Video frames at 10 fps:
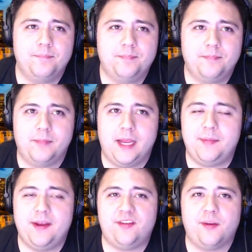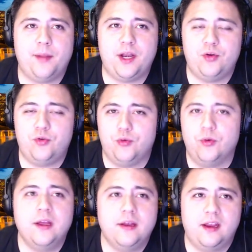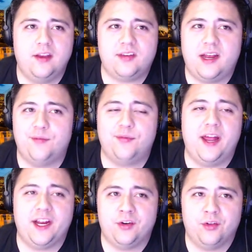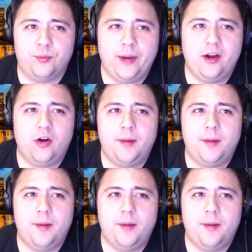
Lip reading: Maybe somebody who is kind of flying under the radar a